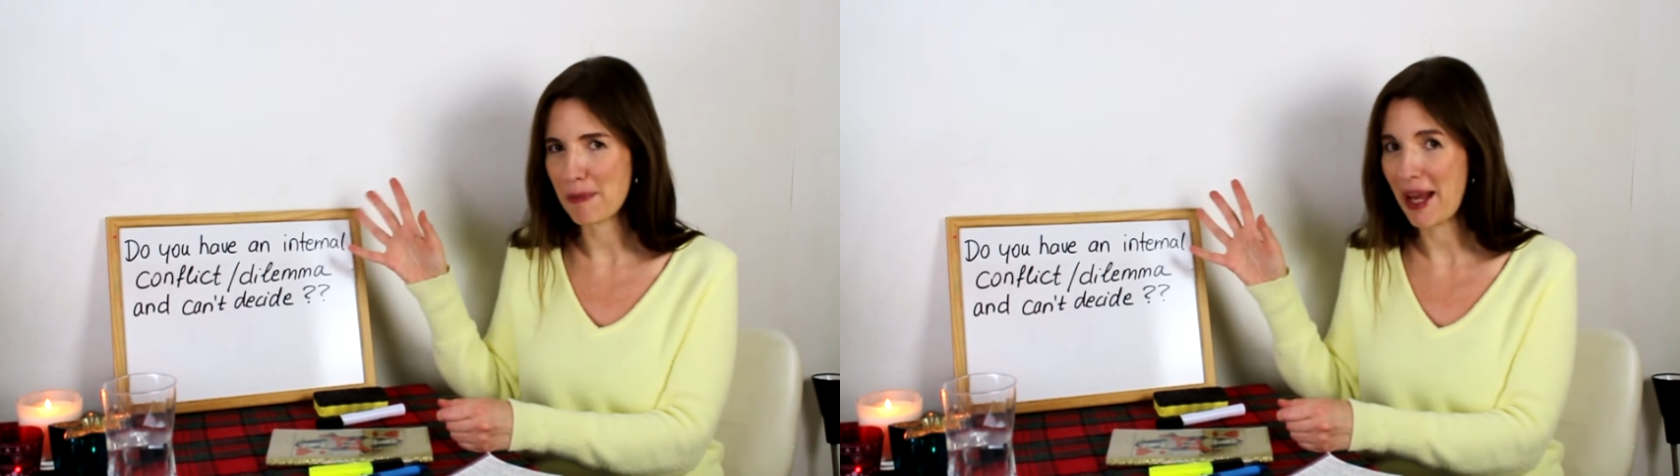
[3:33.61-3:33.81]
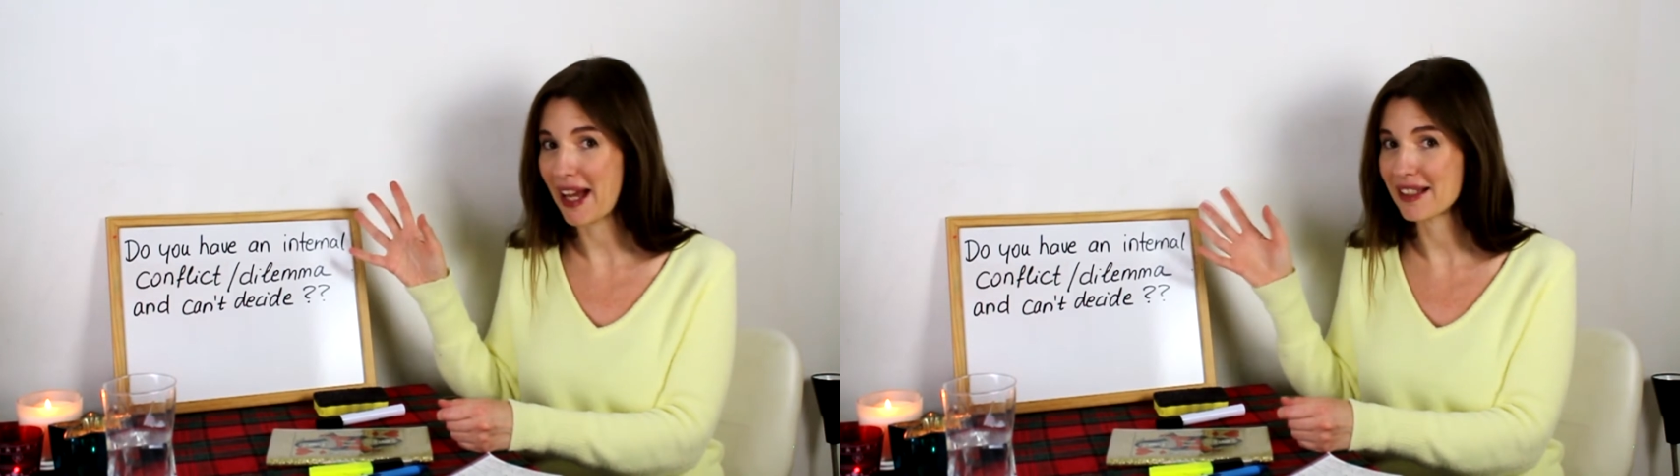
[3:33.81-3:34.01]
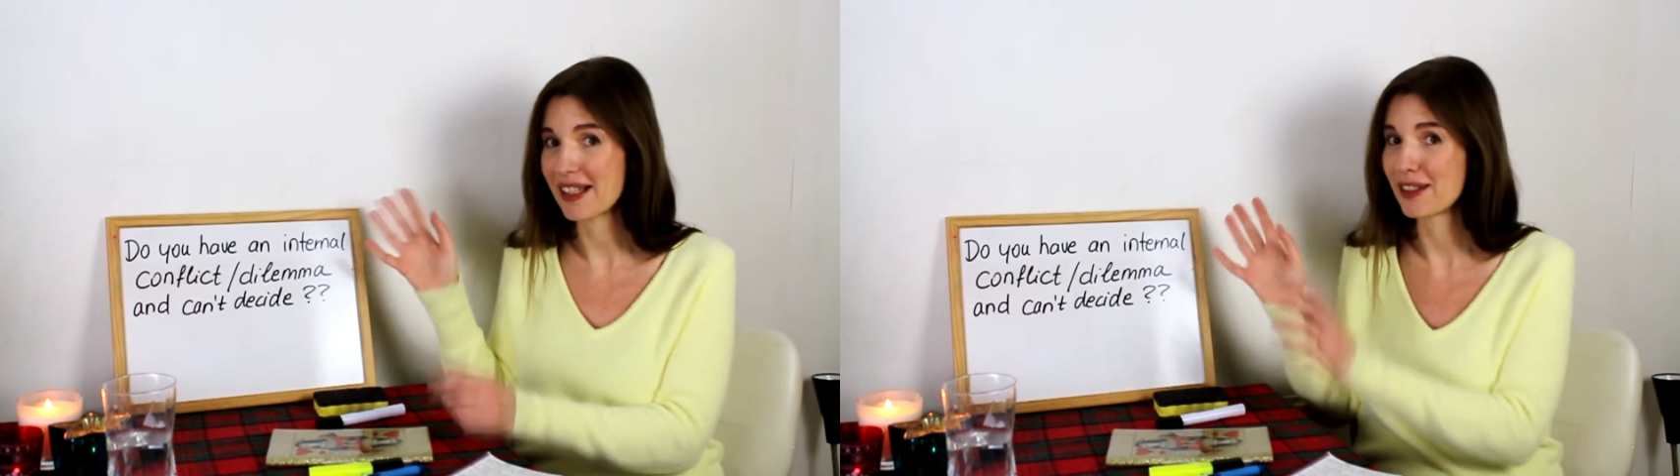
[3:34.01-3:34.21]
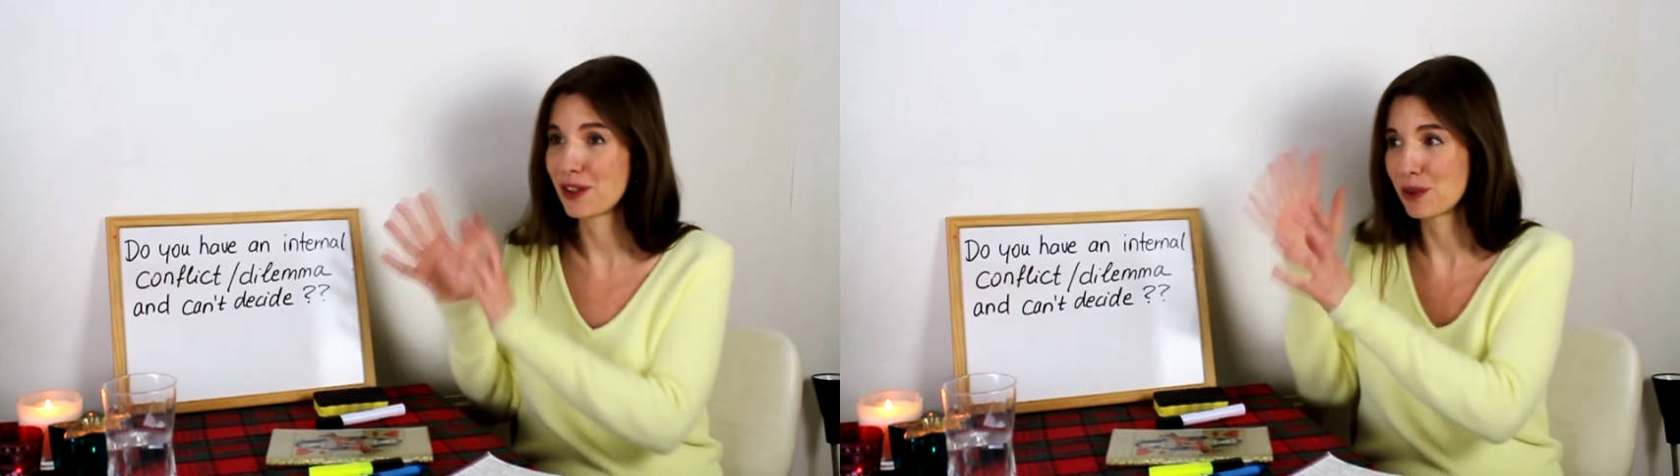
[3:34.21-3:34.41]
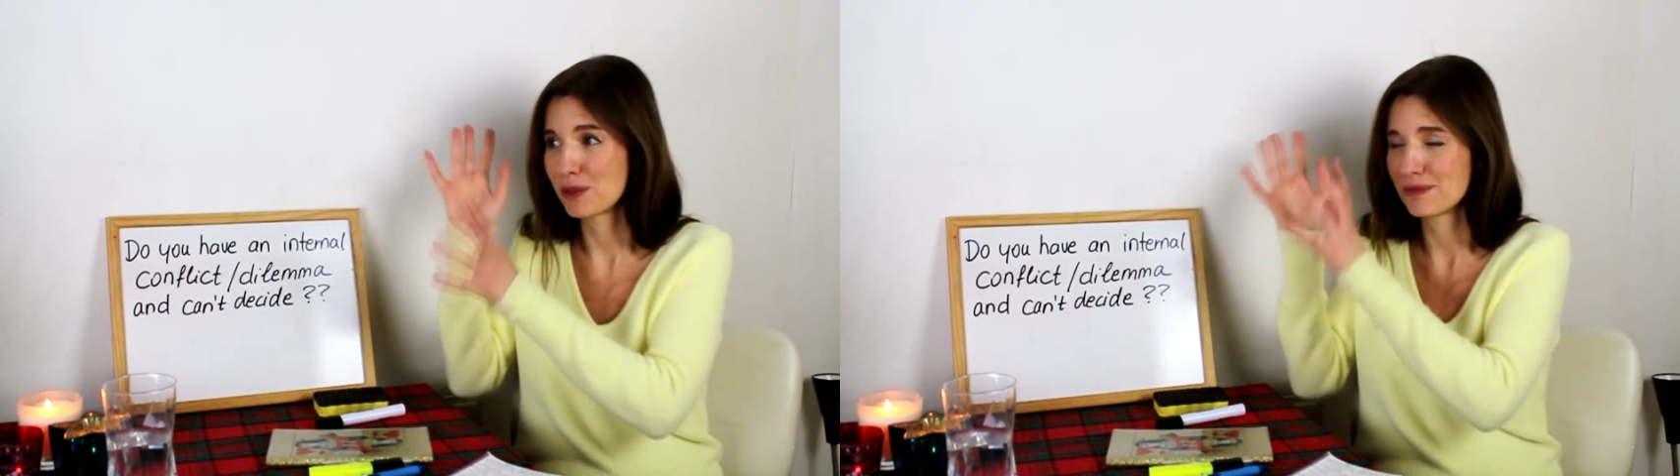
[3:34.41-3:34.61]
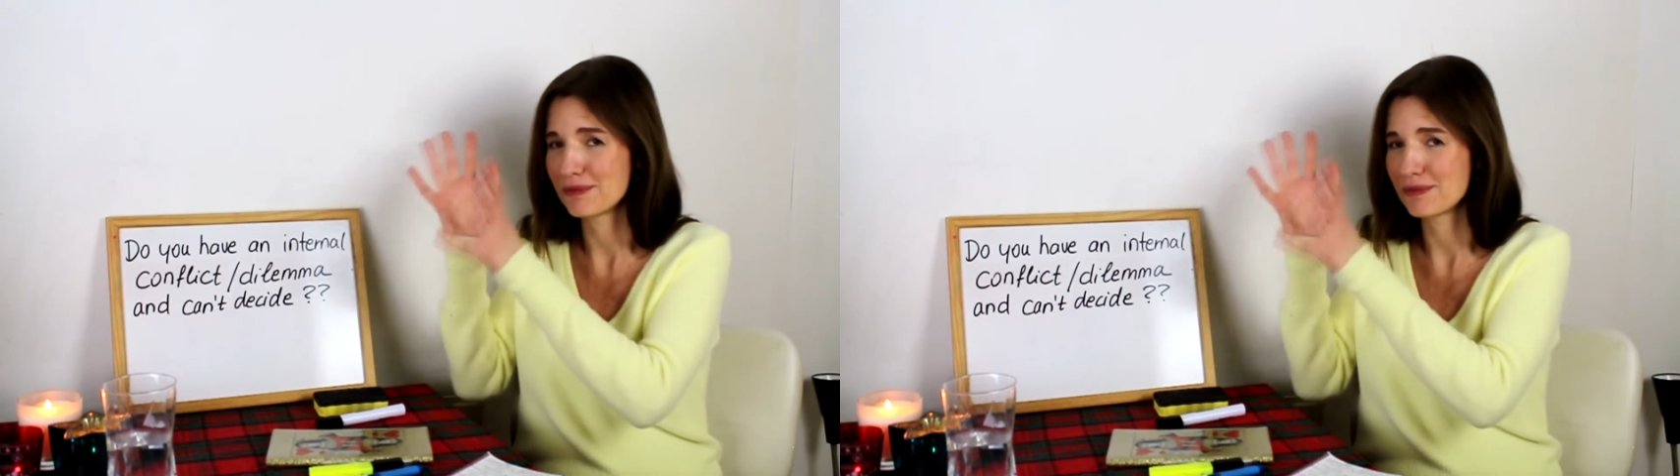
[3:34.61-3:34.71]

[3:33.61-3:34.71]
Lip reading: path that you